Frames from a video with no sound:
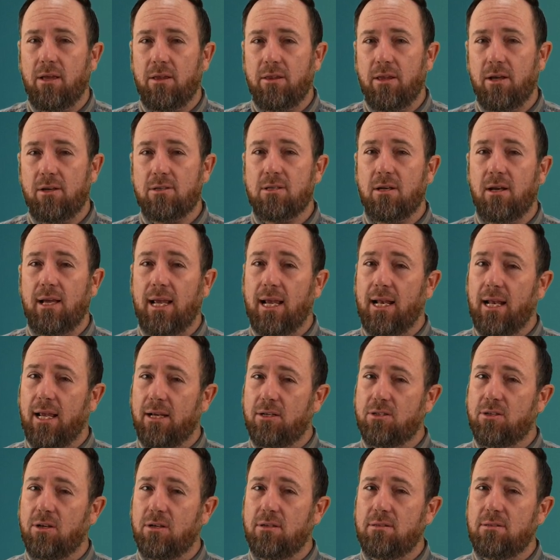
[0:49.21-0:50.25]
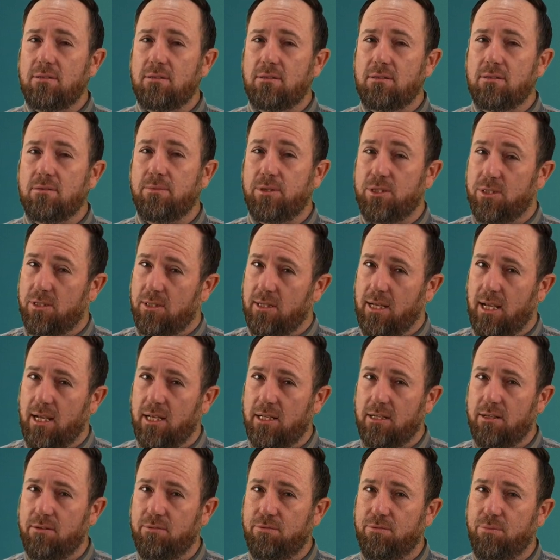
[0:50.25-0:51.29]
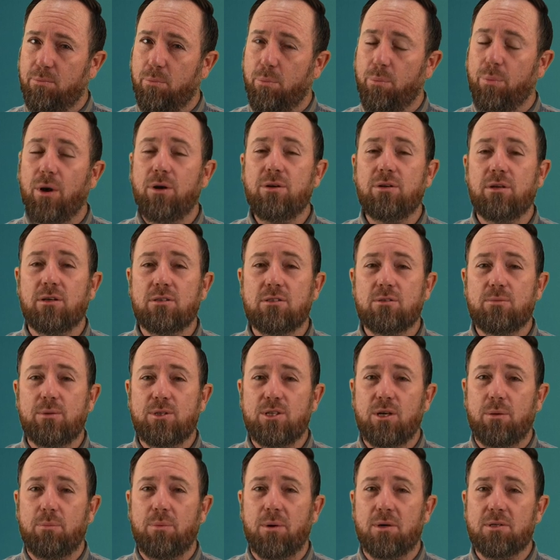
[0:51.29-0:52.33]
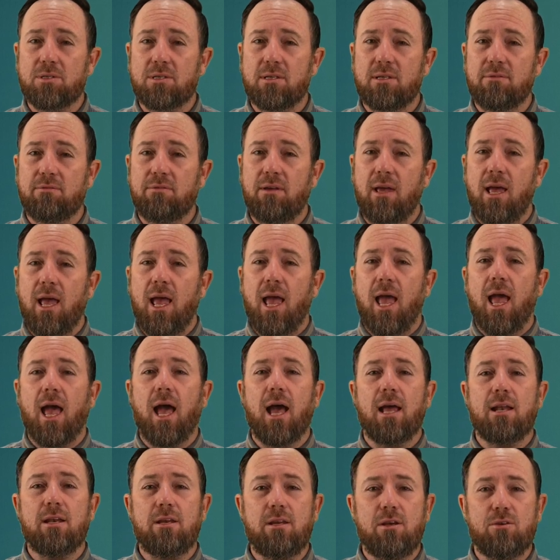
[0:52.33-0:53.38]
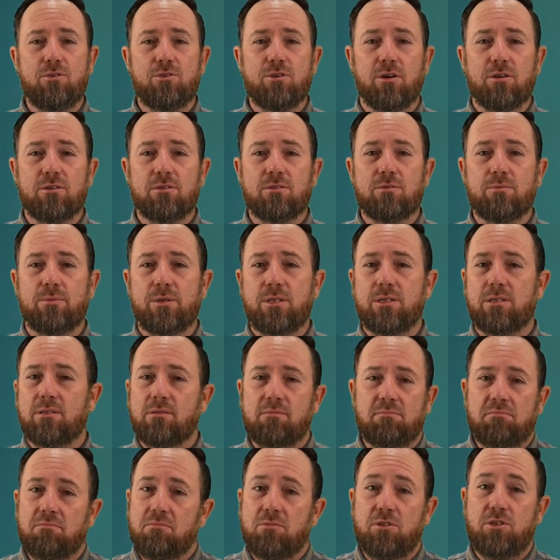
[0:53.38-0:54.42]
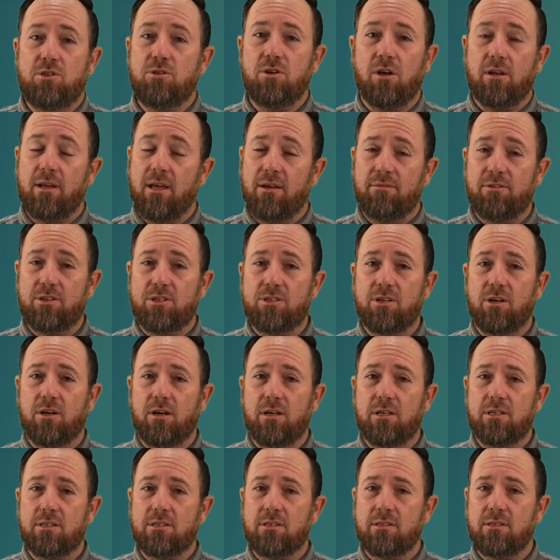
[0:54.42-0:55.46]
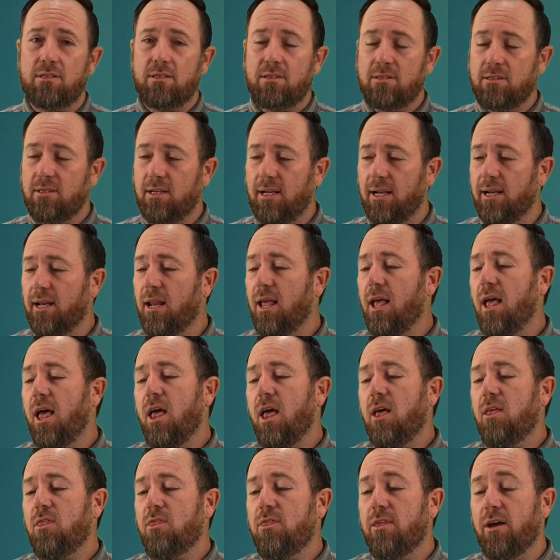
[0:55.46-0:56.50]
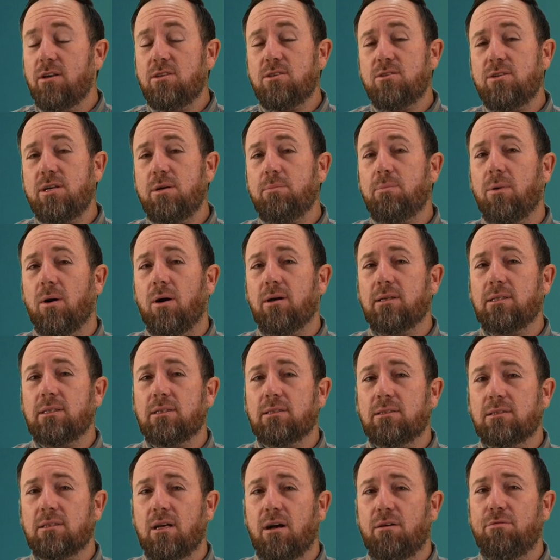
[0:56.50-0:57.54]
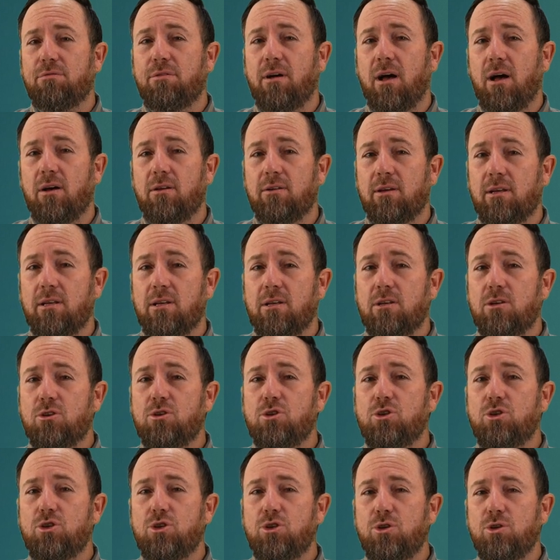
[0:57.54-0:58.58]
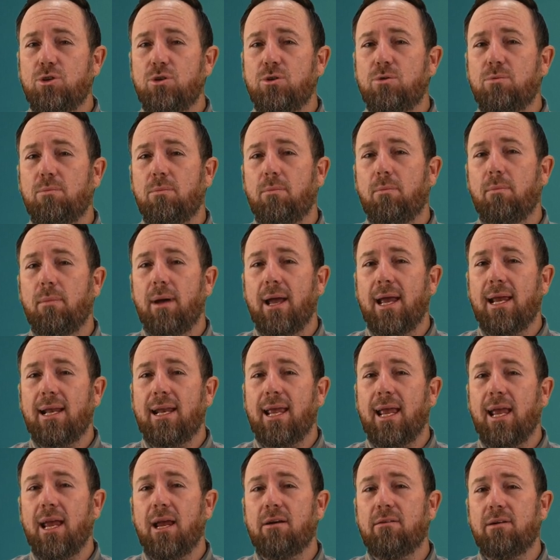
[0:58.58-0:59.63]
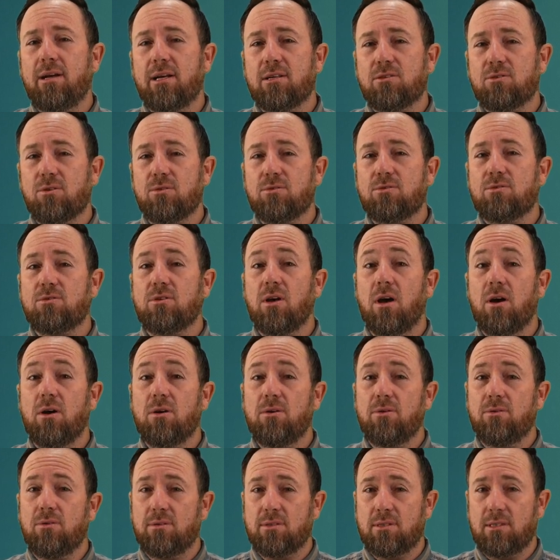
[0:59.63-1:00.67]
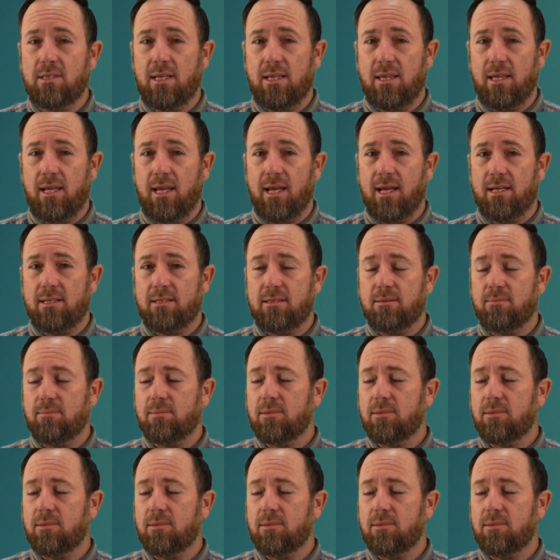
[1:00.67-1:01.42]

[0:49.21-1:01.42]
Those are electrons, which are negative, protons, which are positive, and neutrons, which do not have a charge. Right? Those three particles are found in two main areas or zones in the atom.